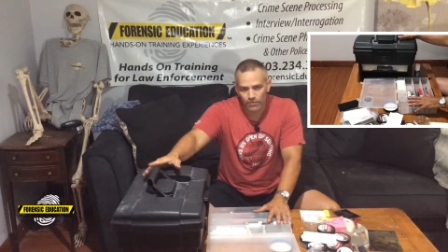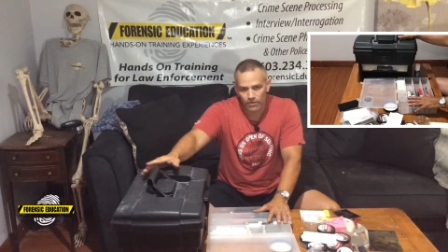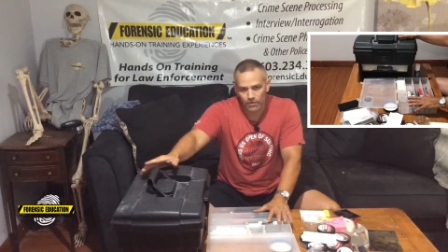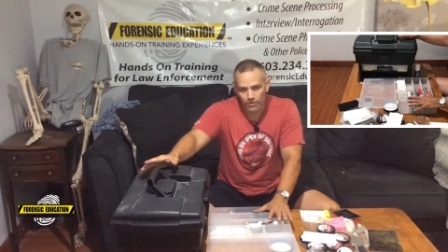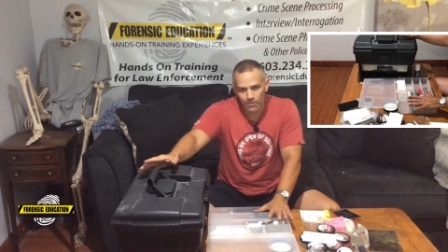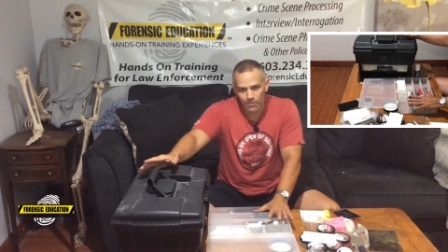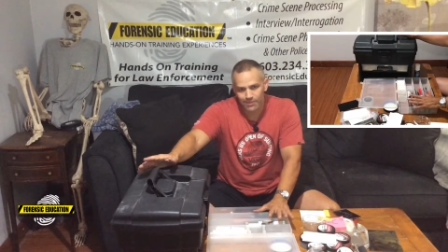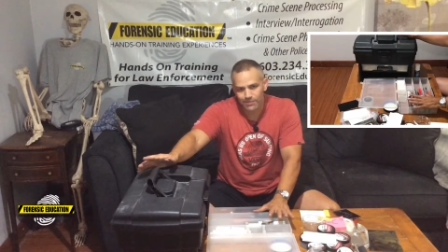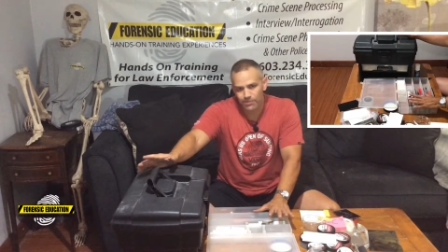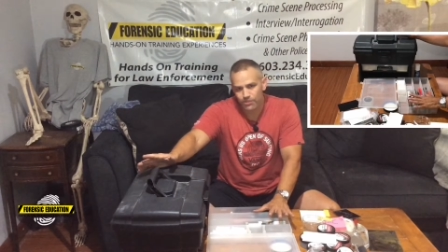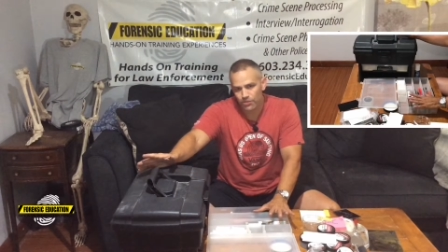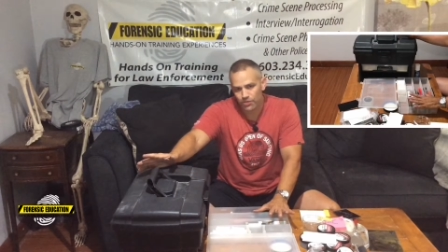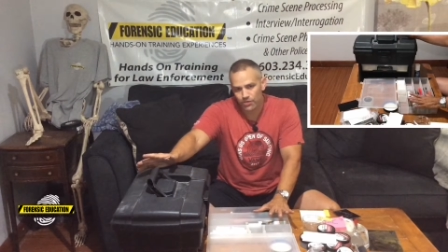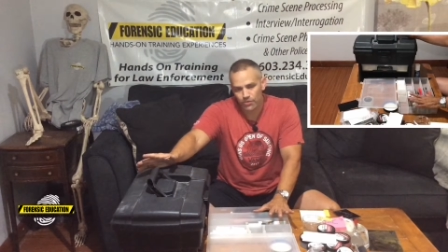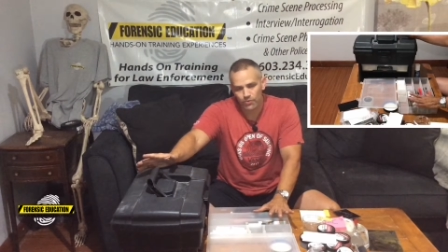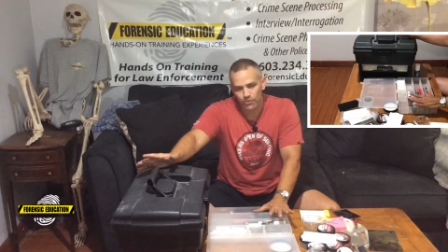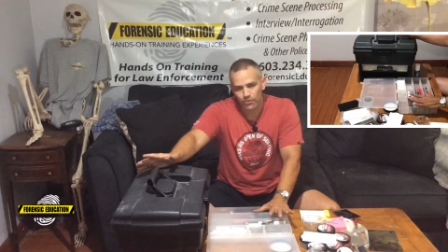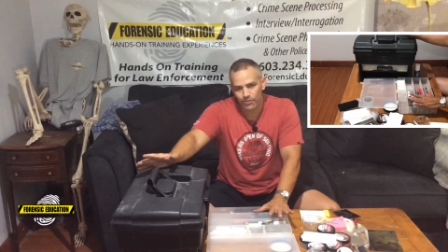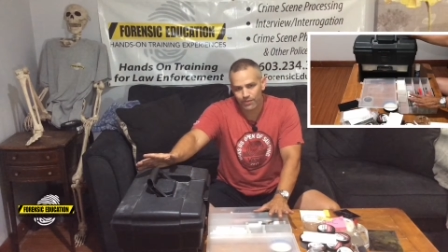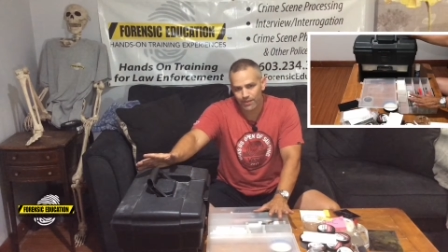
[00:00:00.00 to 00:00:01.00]
You don't want to
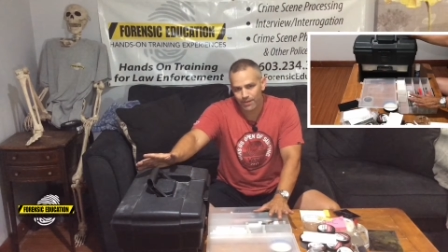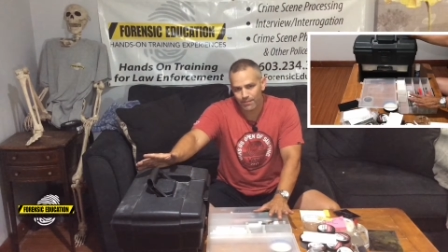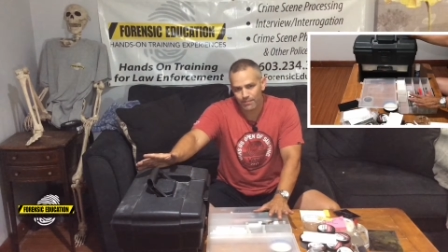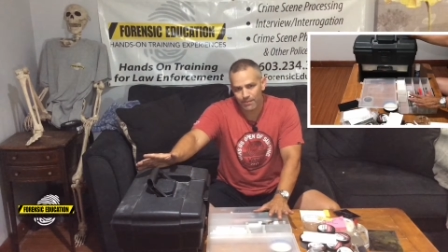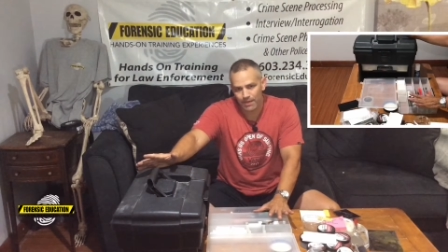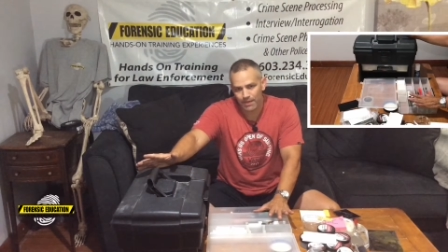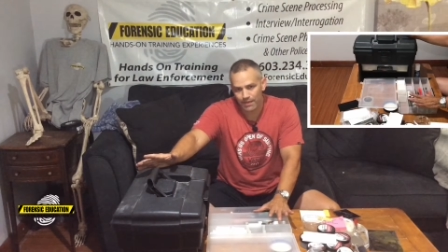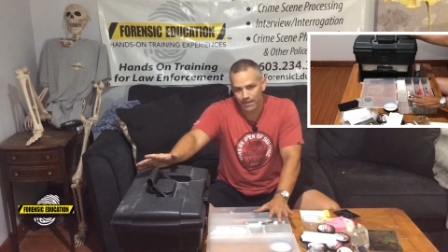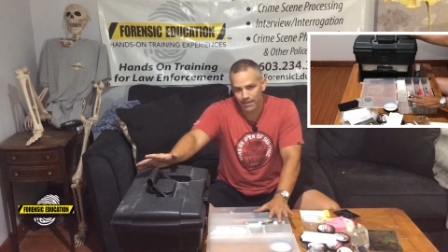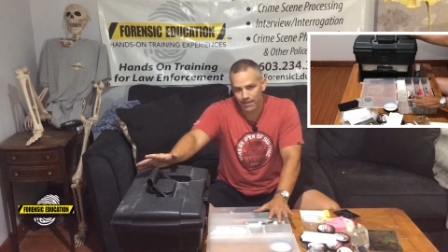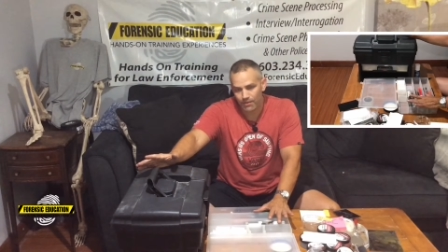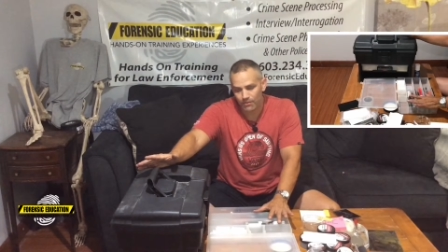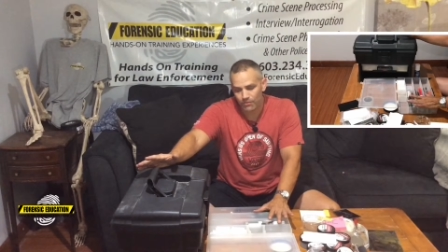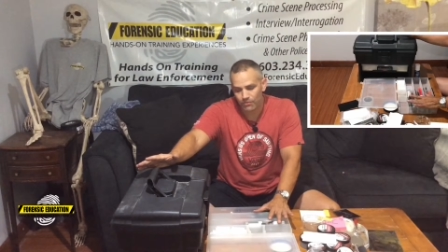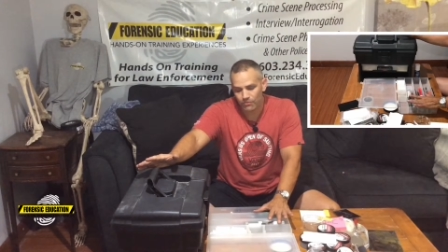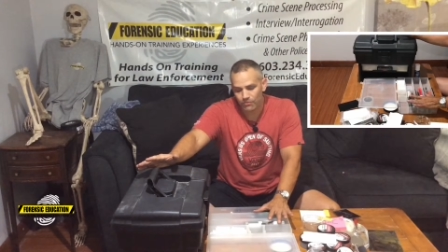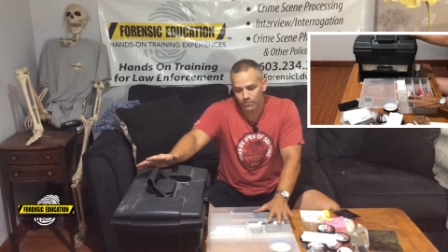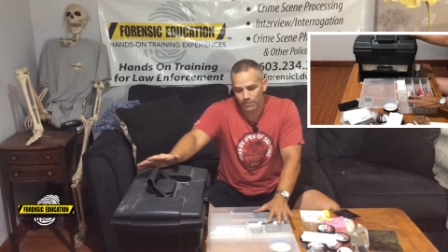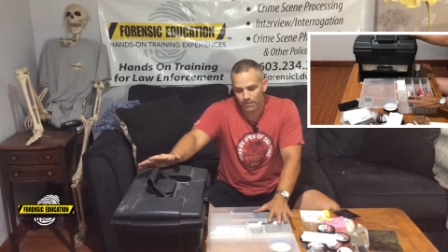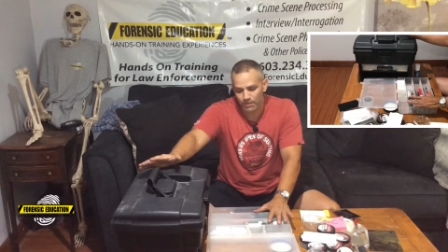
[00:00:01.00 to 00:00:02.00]
share it with anybody
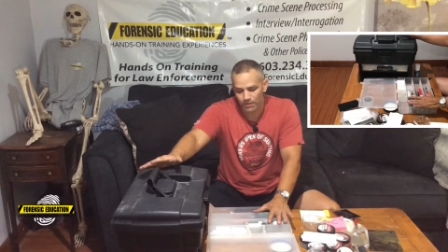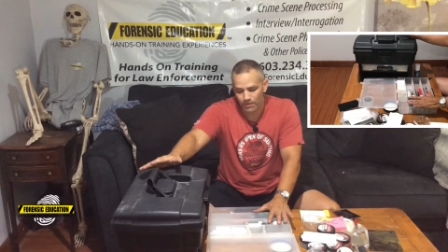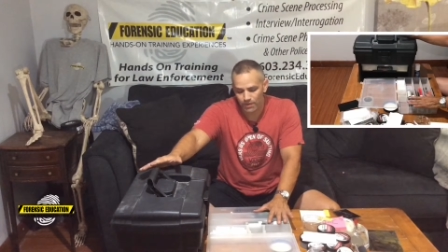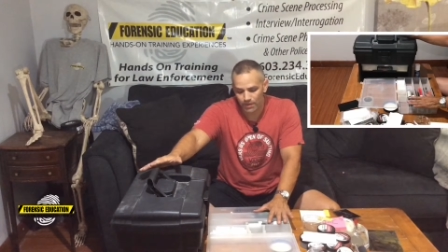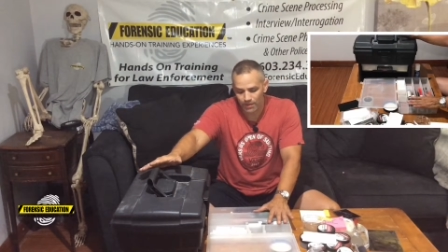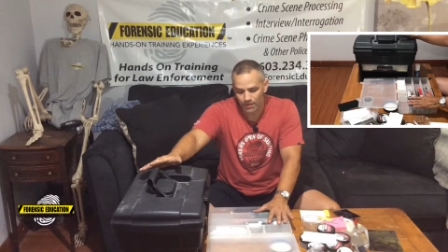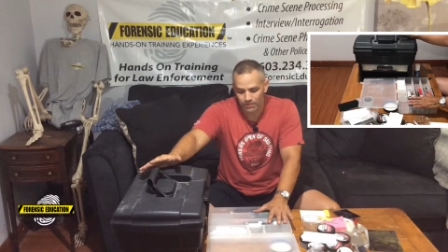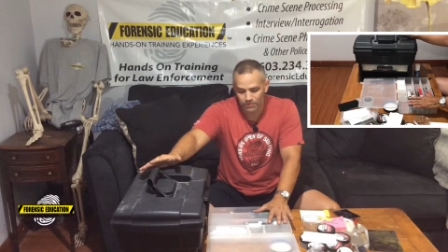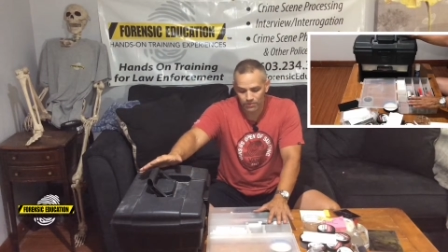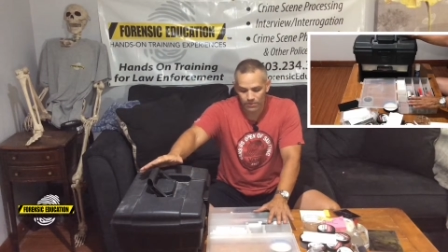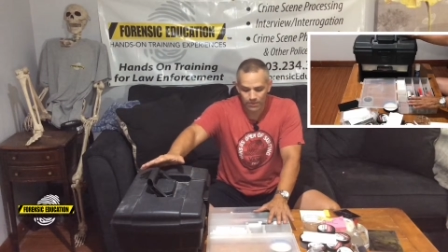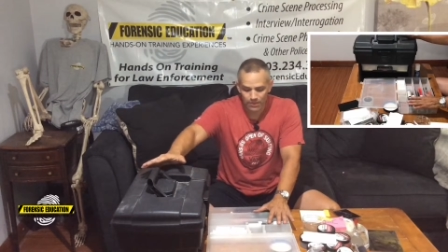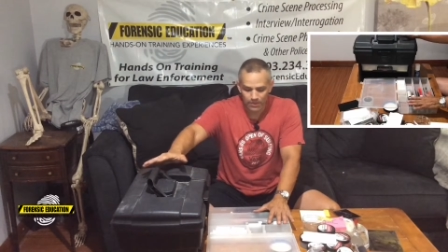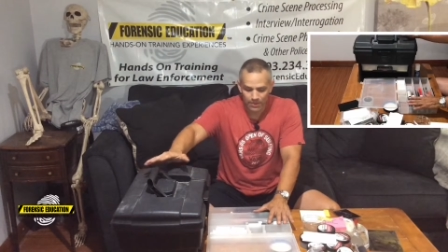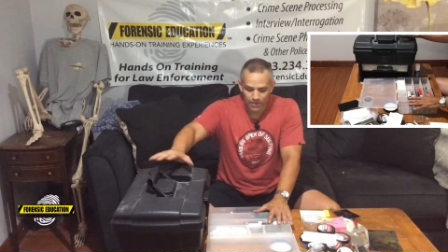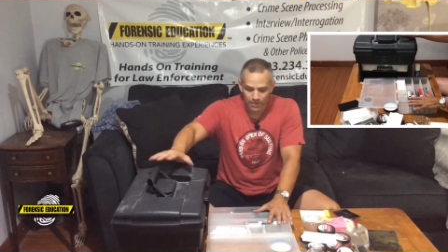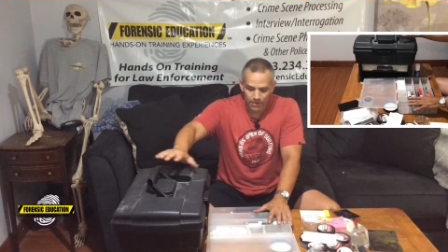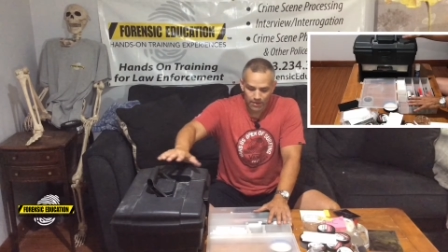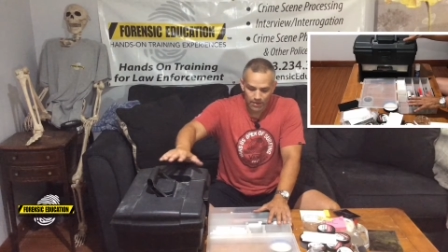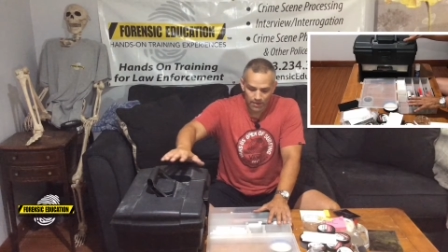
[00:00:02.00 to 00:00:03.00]
else, because
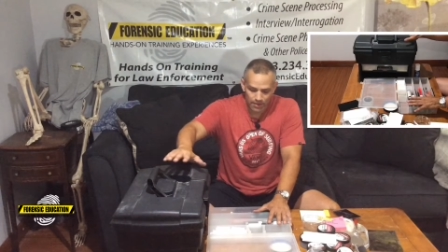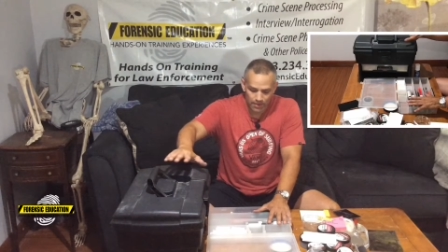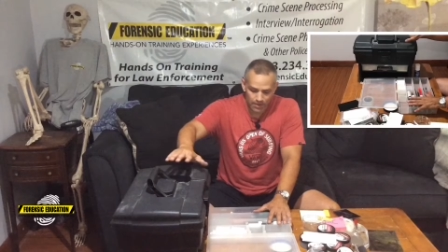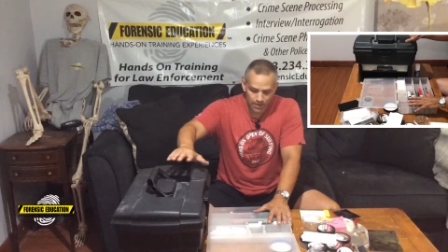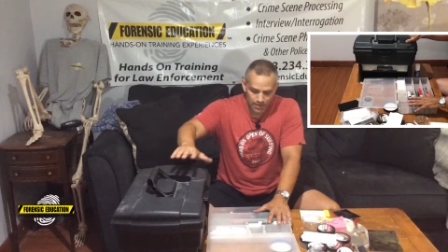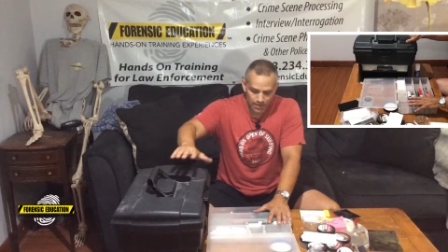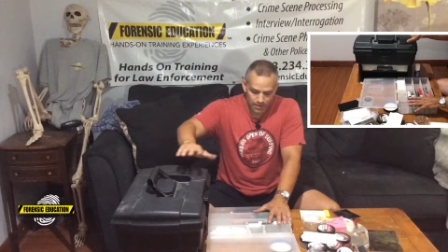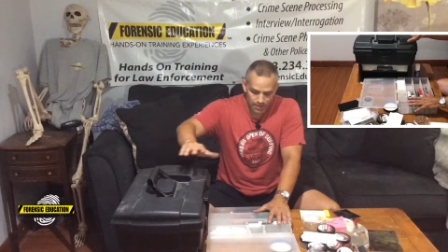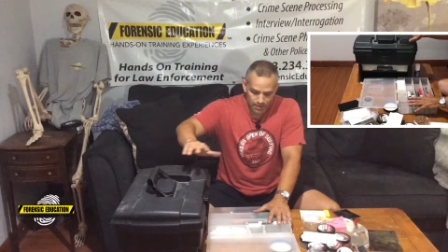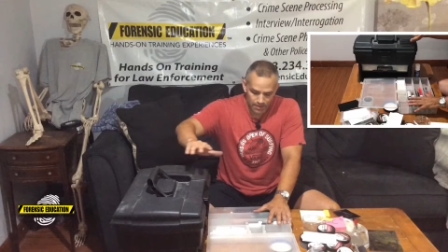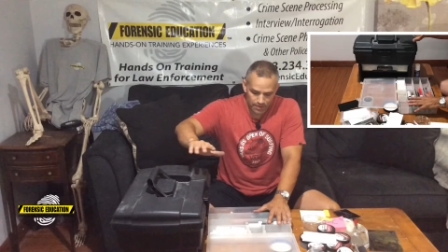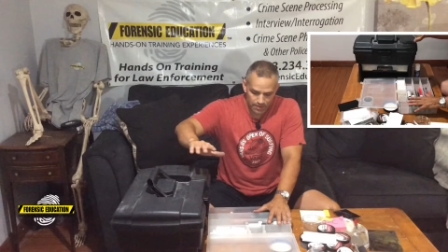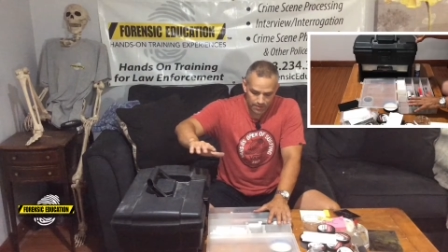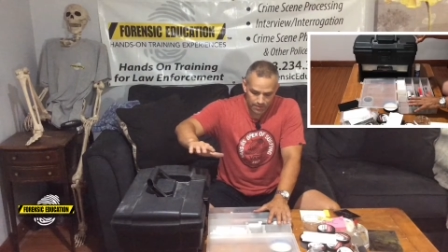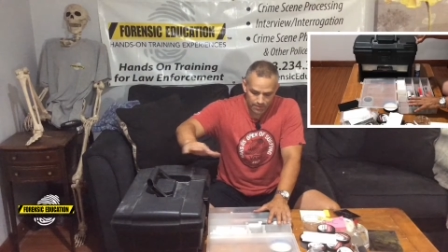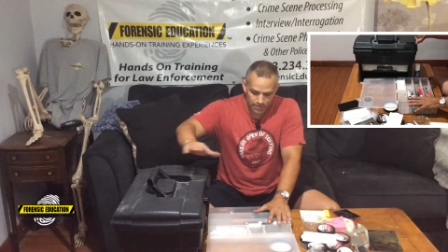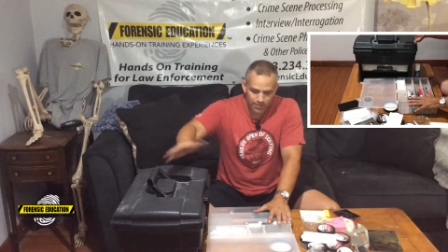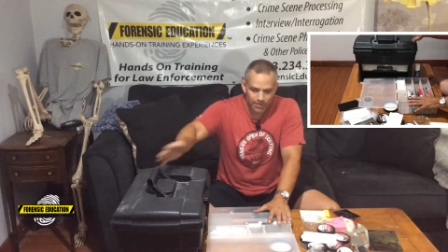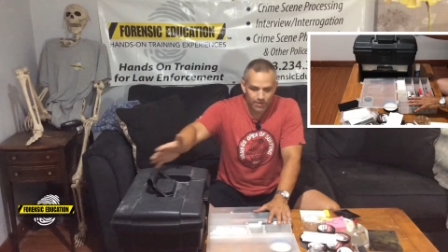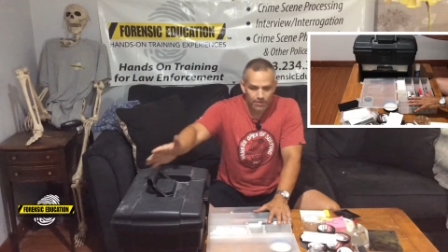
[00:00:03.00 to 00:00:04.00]
they're
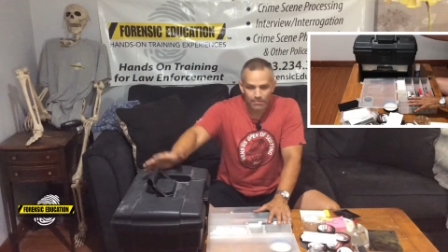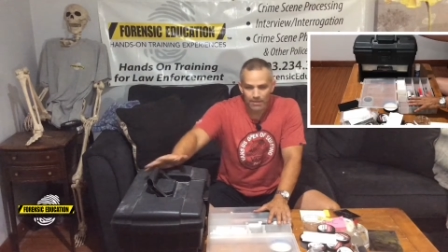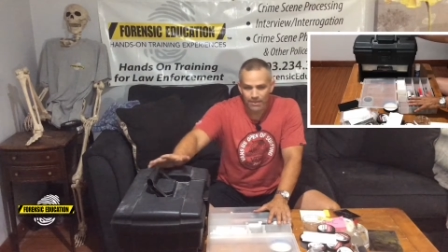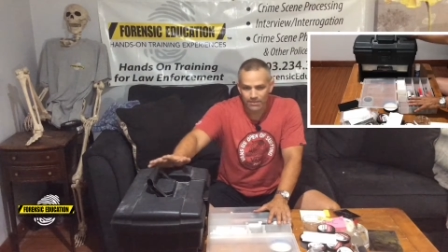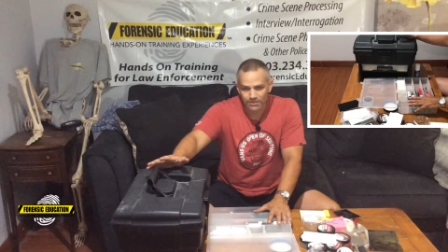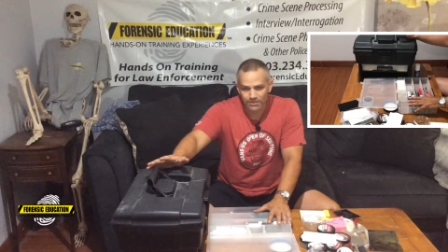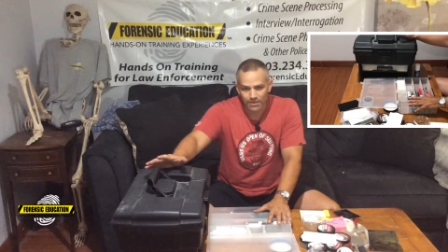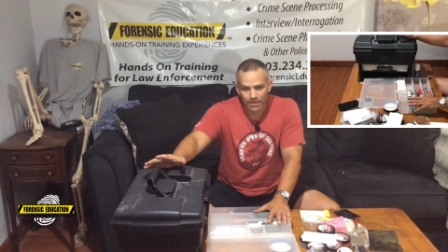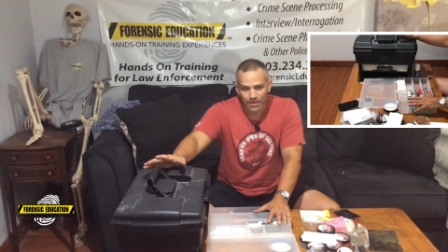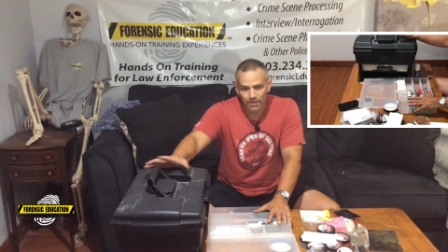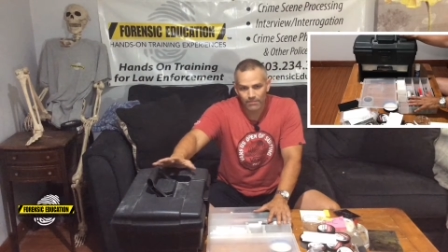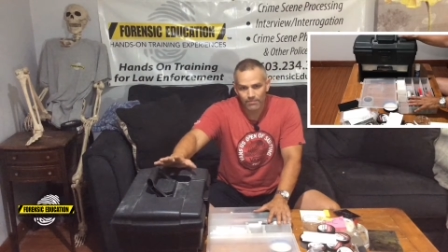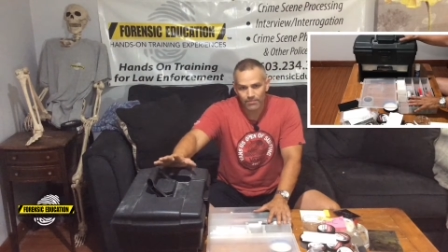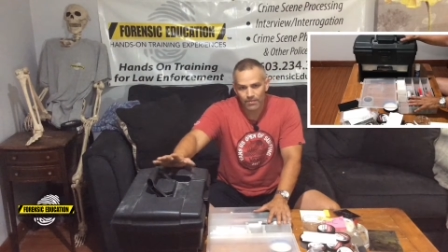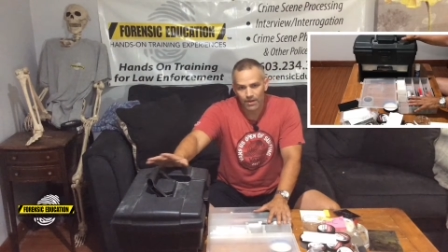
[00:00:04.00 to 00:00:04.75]
going to mess it up.